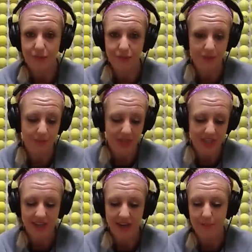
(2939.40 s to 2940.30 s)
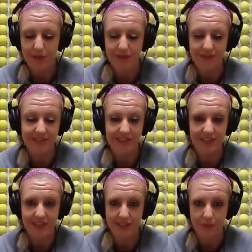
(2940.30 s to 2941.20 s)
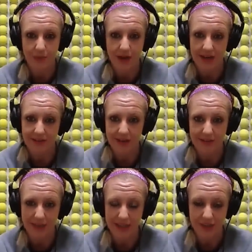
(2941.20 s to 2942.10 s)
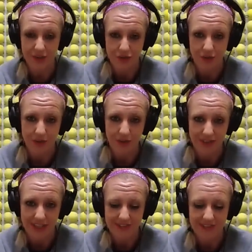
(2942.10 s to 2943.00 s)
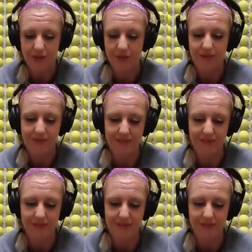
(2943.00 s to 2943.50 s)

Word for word: For me, I'm obviously, that's where I find my control. Like, so